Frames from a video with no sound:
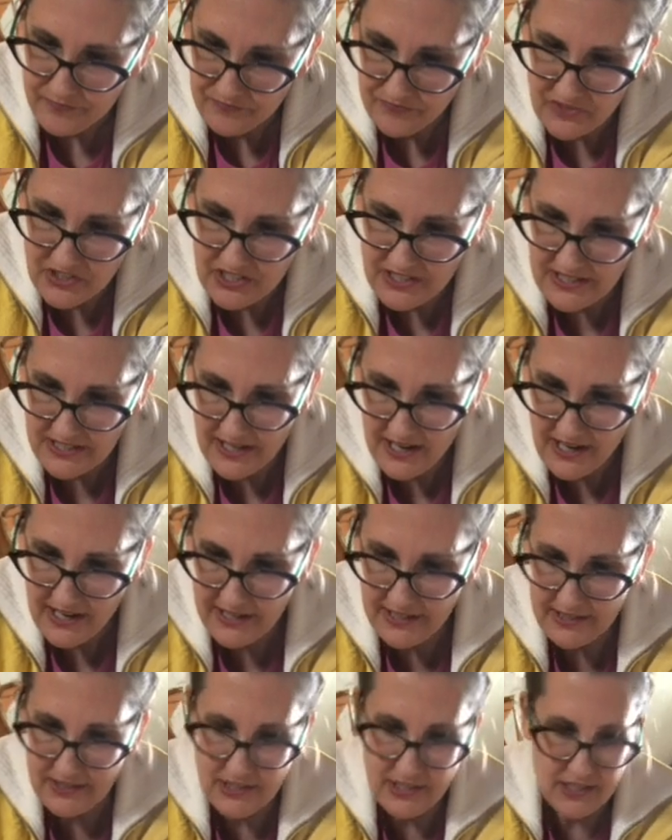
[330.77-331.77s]

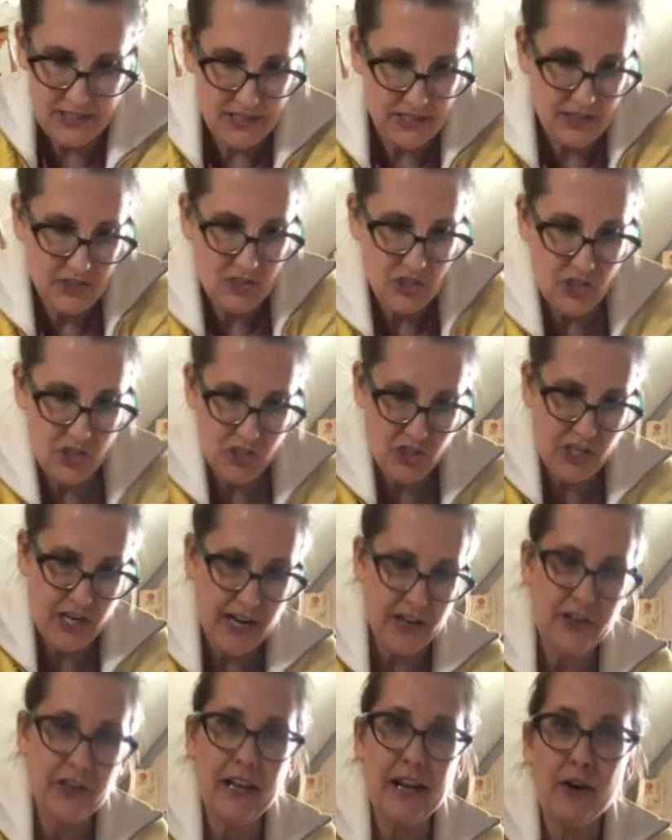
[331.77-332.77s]
design to
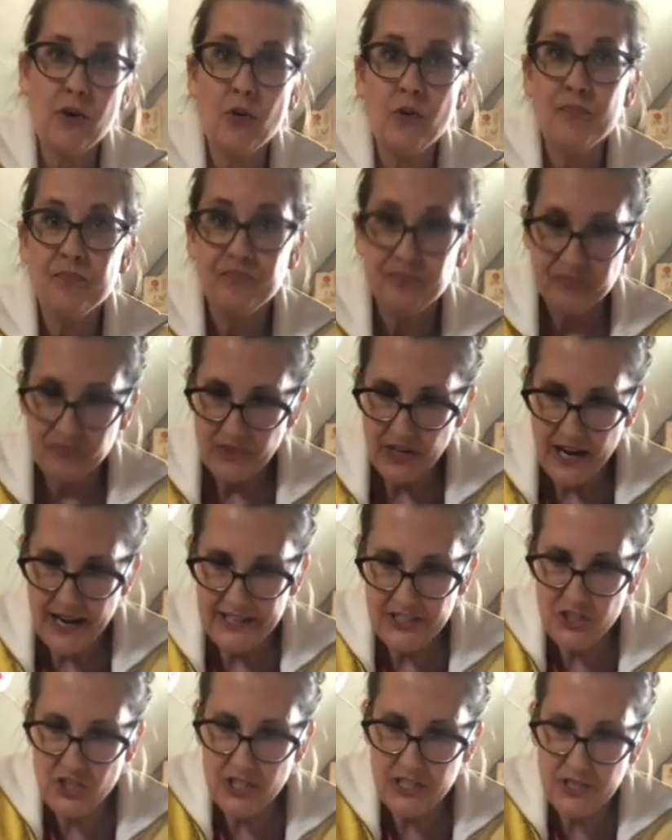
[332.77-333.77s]
share. Now, I
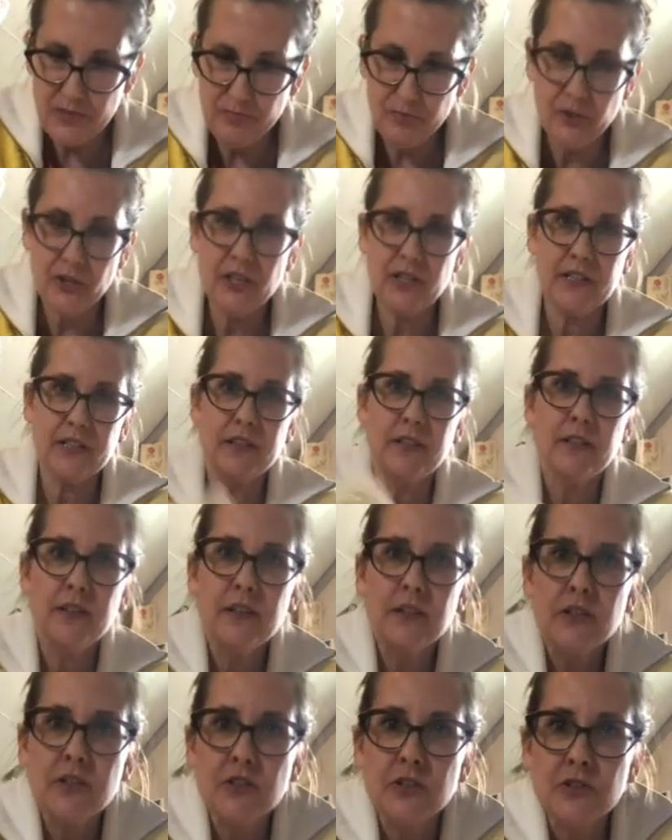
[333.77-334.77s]
just put
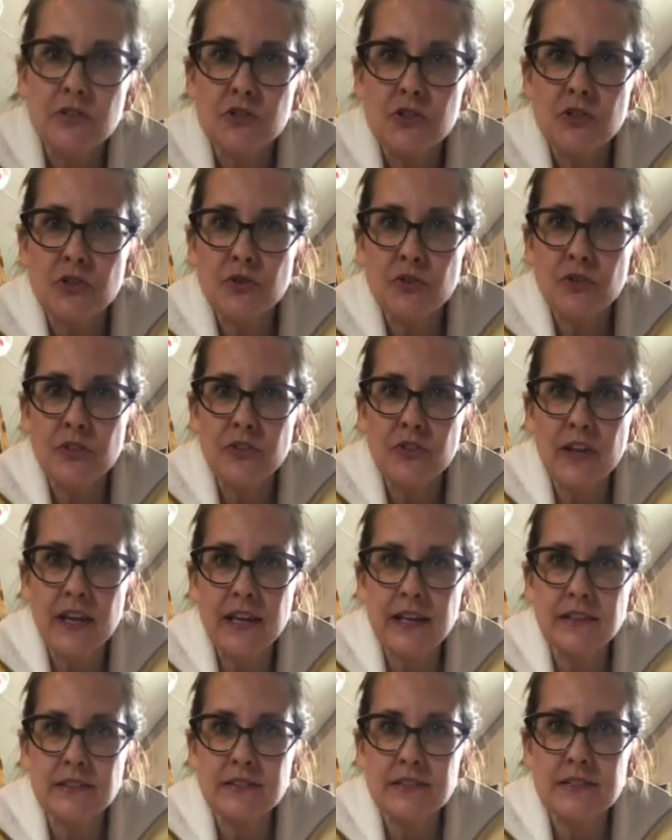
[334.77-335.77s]
2
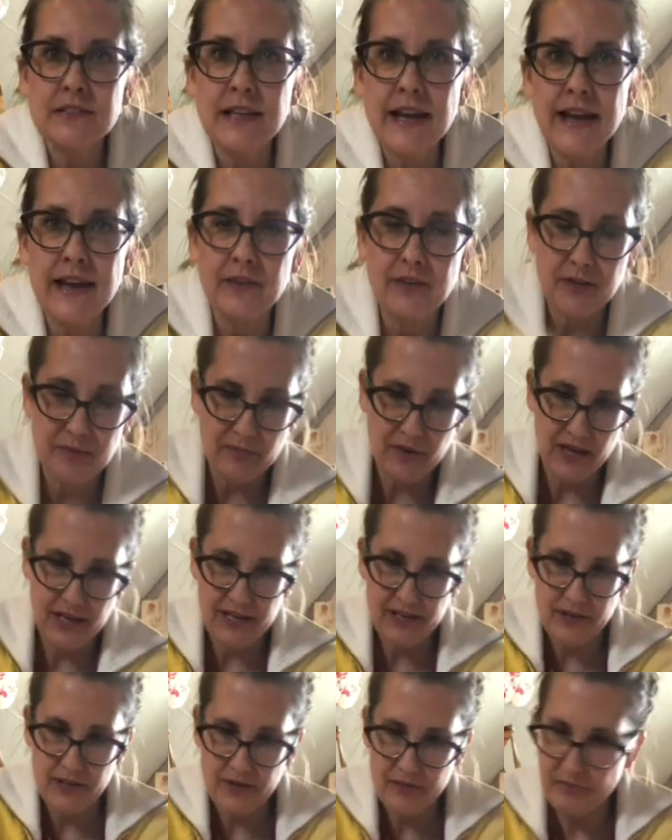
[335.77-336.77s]
things down on
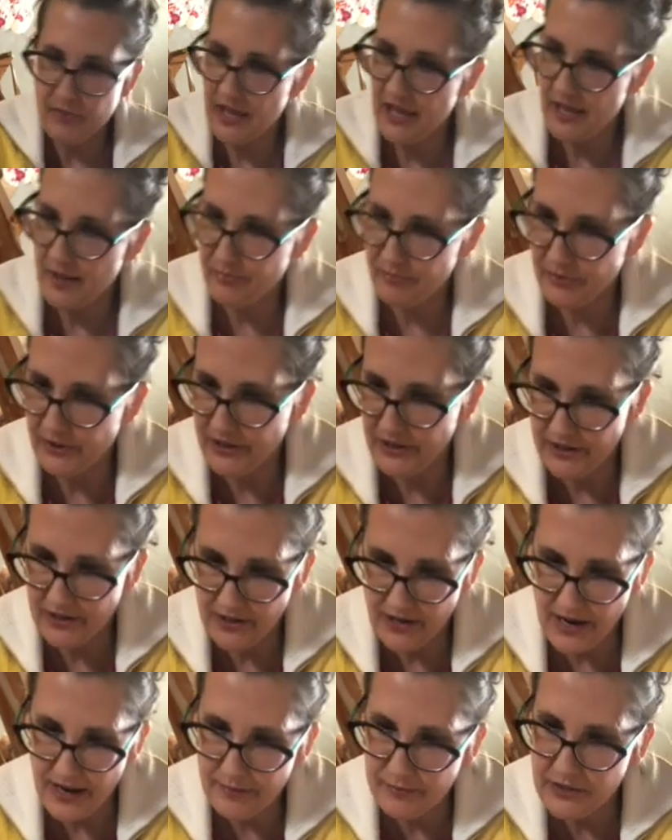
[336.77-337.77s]
my paper.
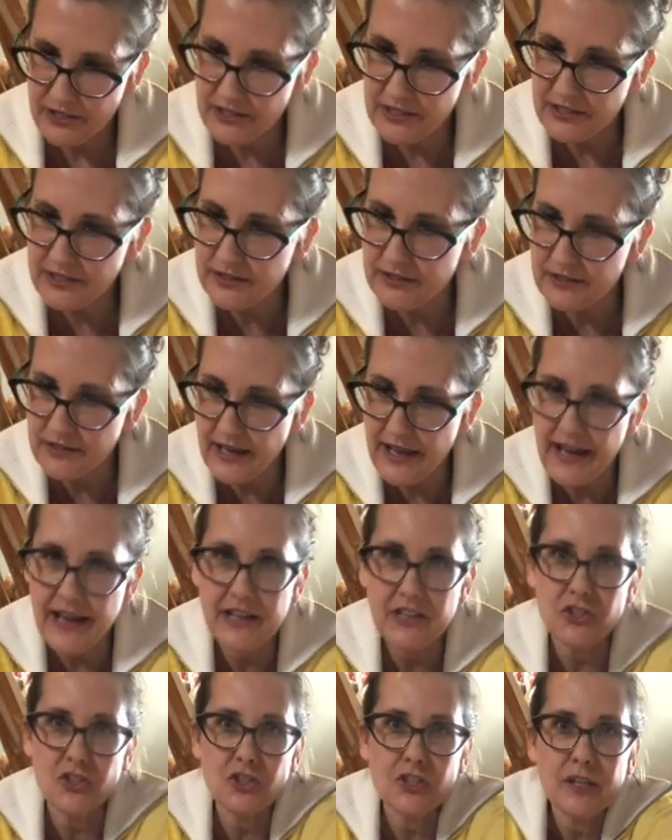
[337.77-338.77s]
I'm gonna
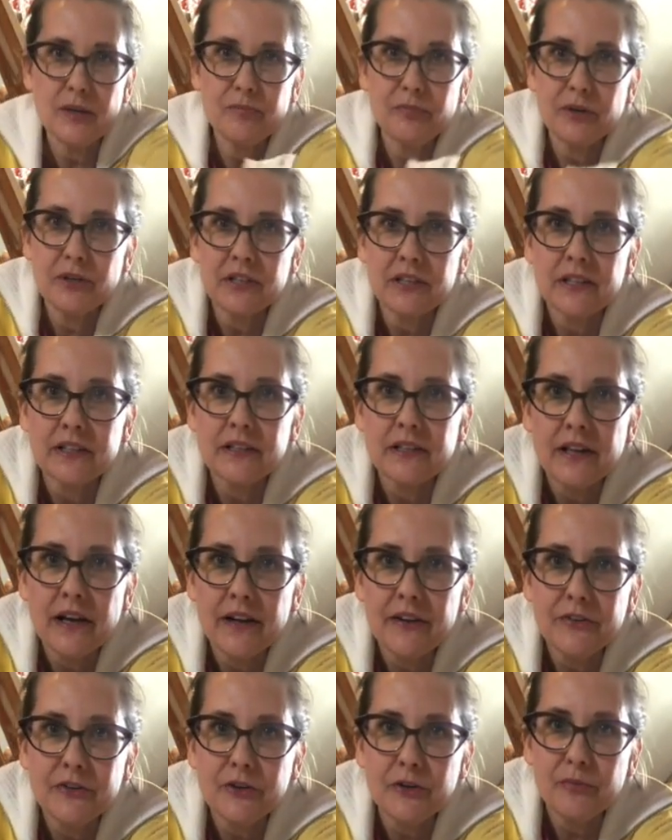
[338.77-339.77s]
actually put
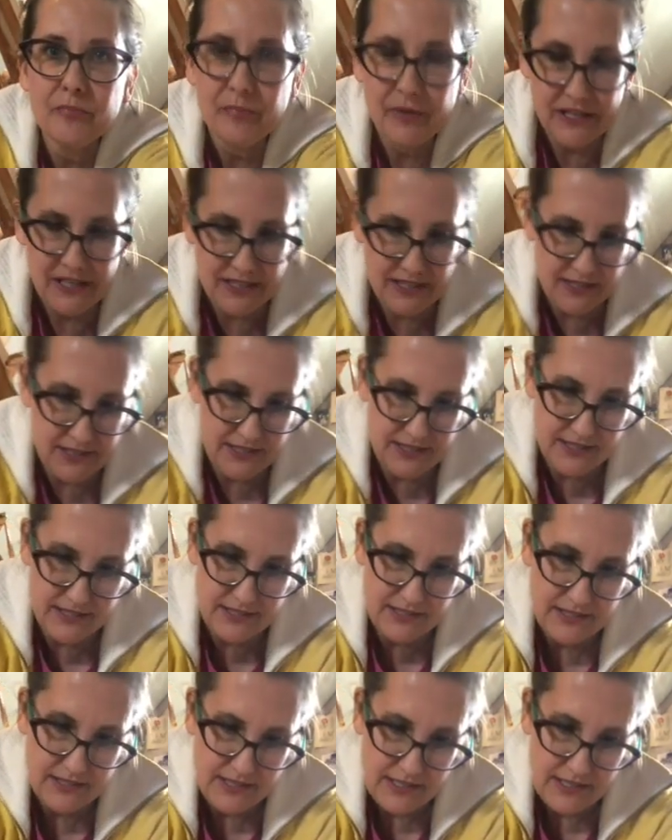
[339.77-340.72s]
another piece